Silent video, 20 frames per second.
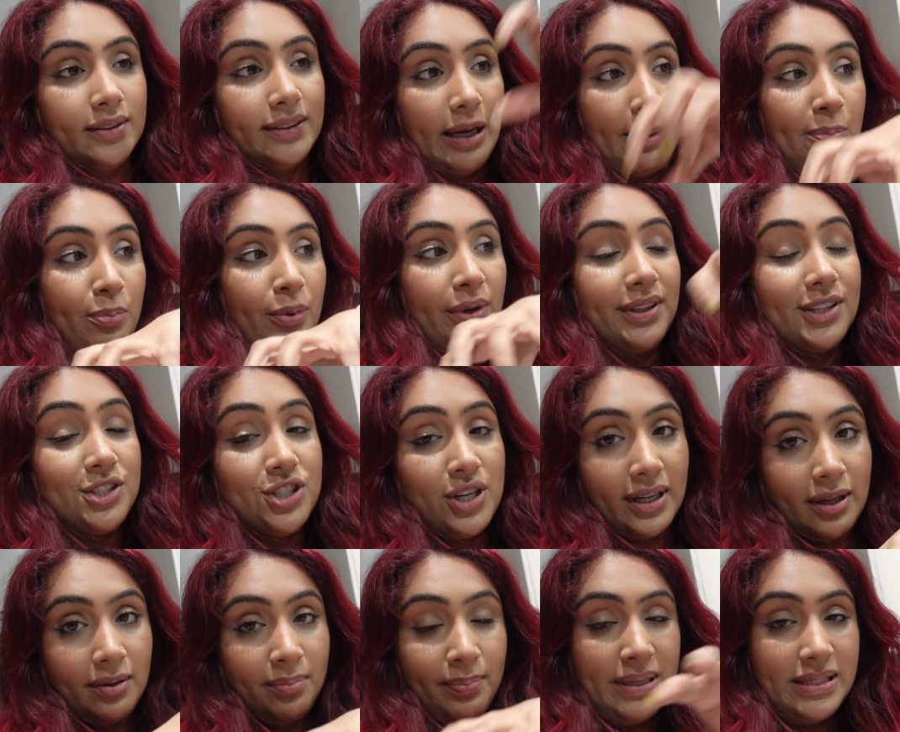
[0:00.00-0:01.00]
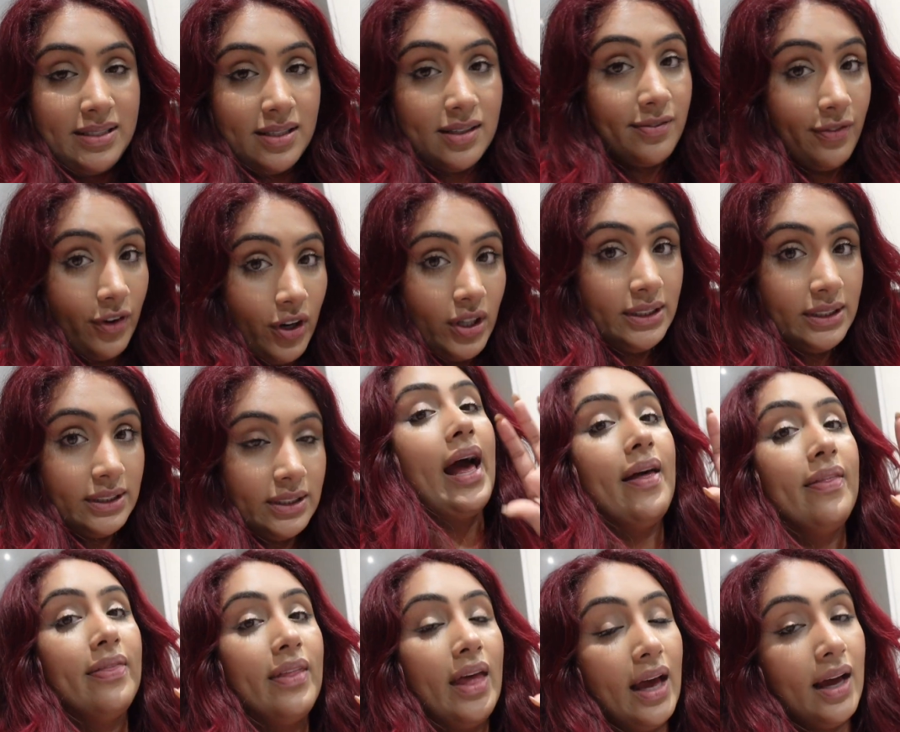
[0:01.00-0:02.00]
separate the chicken pieces first
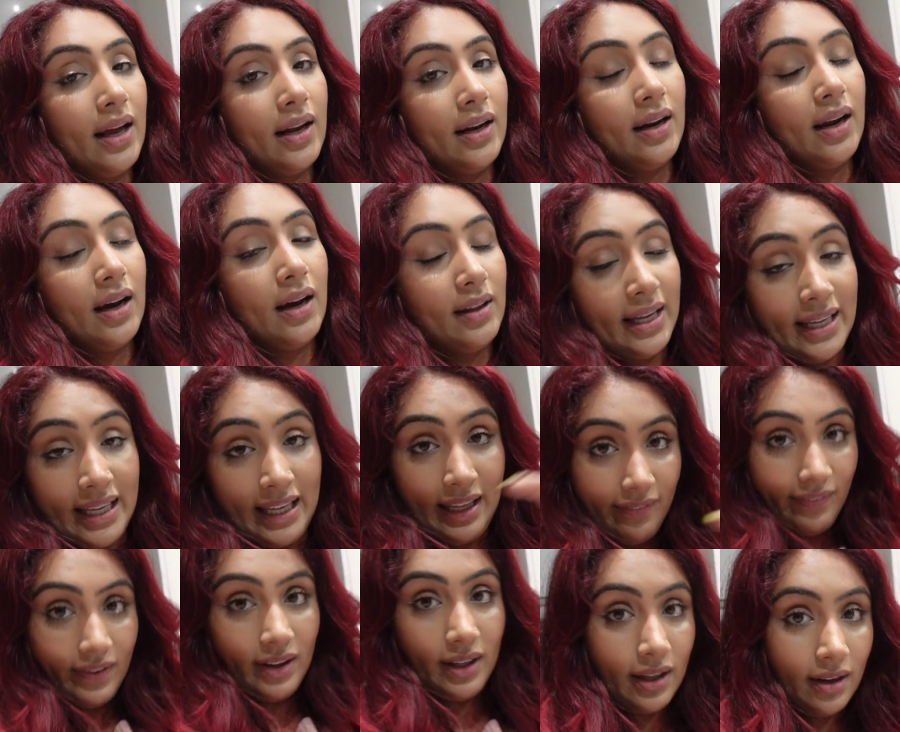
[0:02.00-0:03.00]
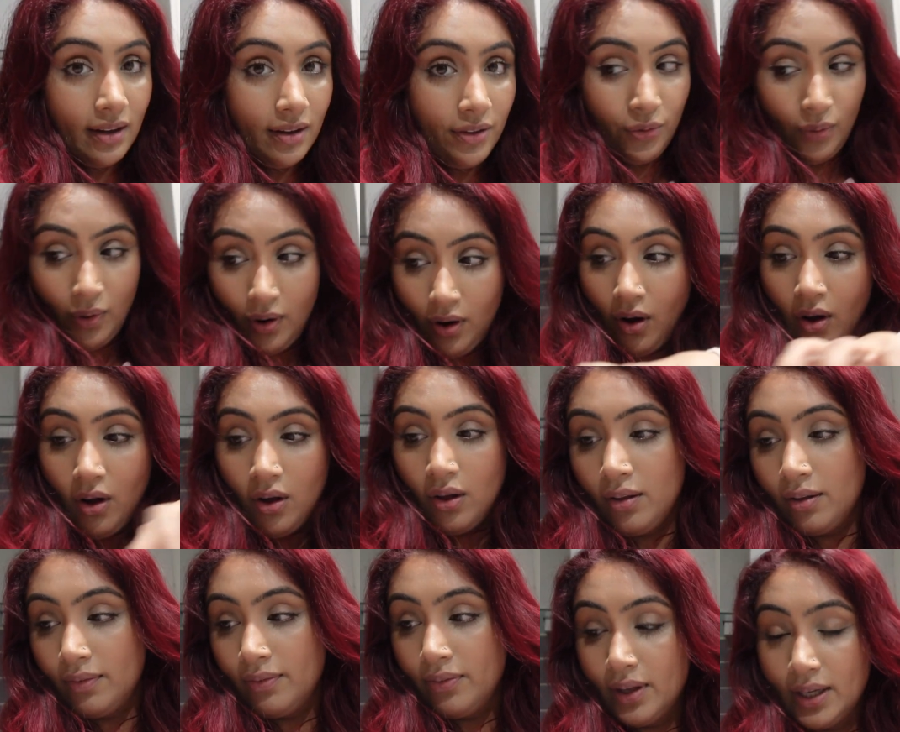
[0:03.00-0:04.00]
and then like evenly throughout
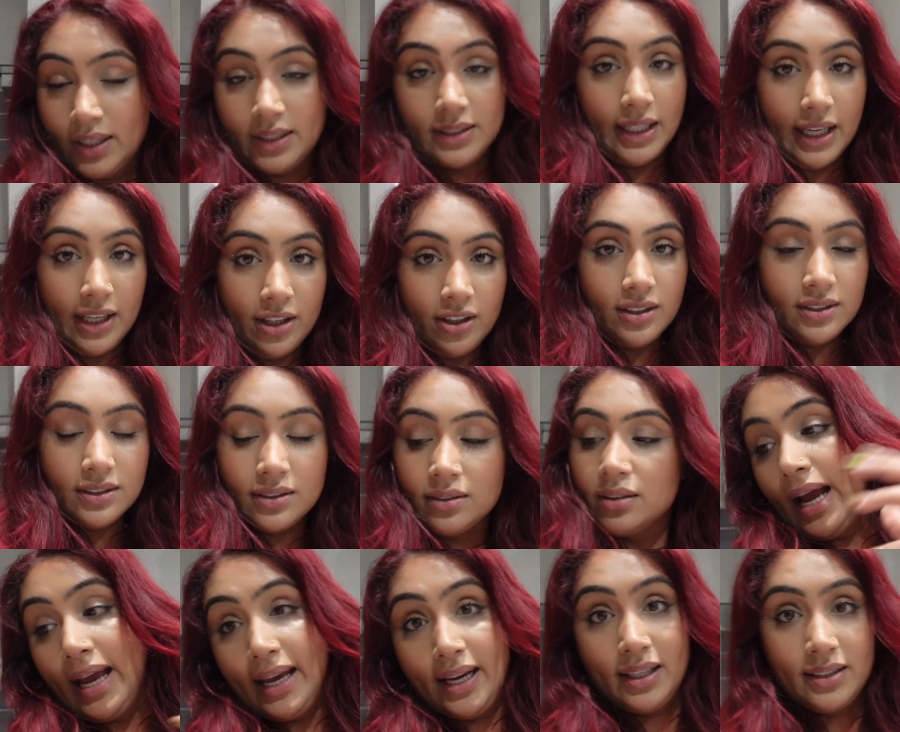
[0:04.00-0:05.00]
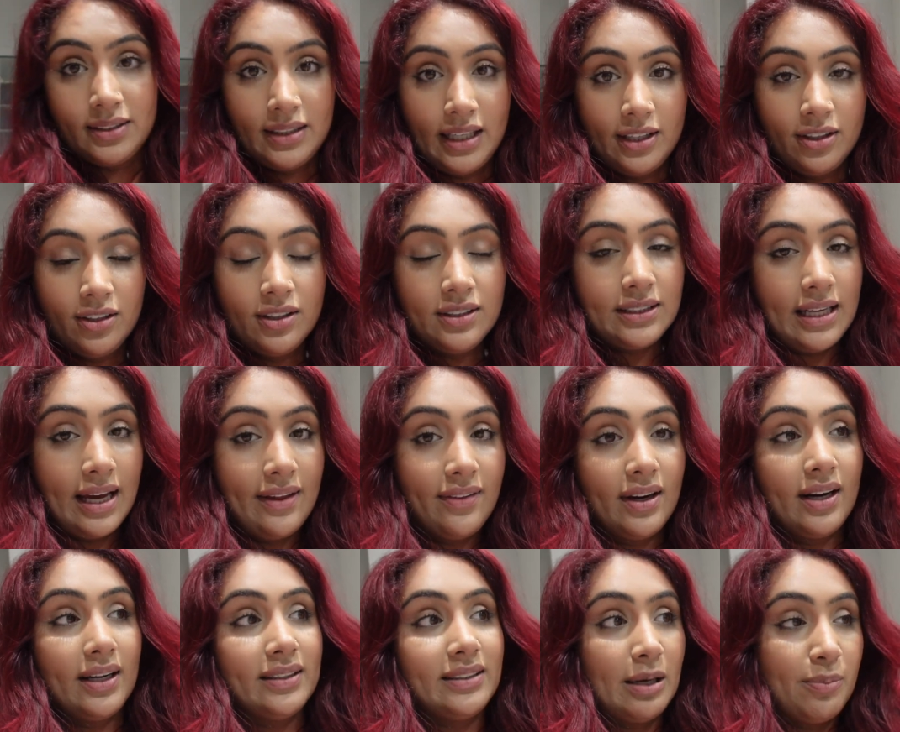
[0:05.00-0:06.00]
all of the containers, 8 containers, and
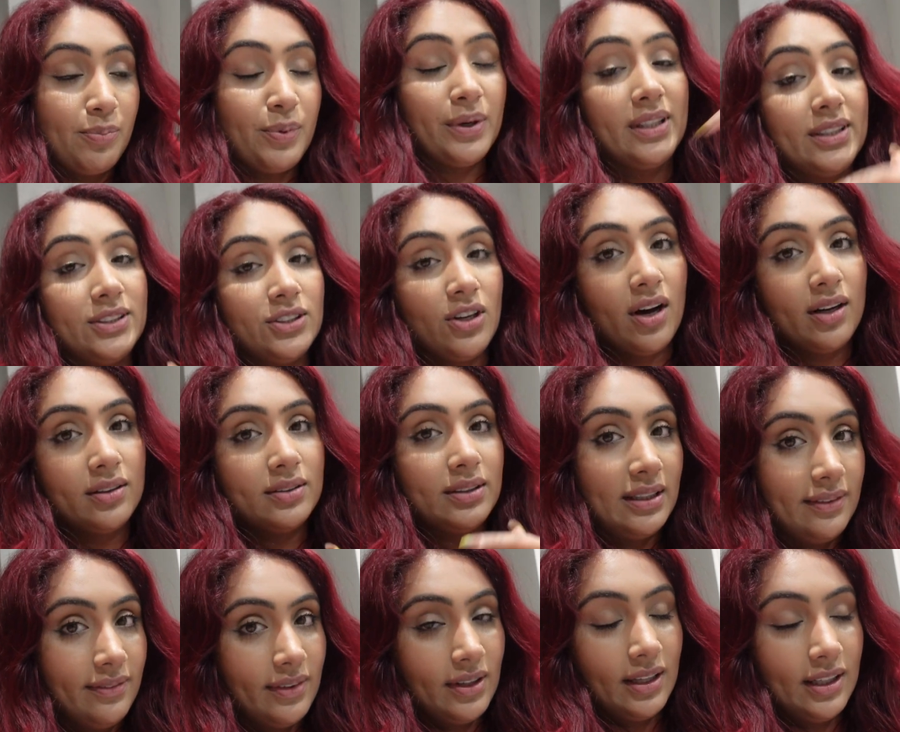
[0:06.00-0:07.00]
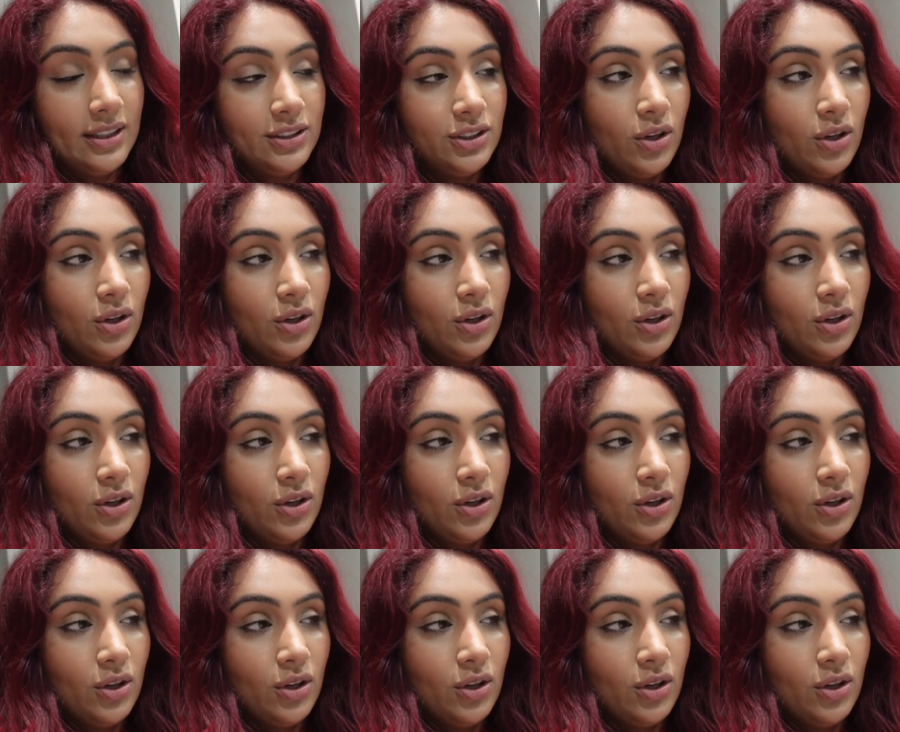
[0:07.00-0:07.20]
then I separate the sauce evenly.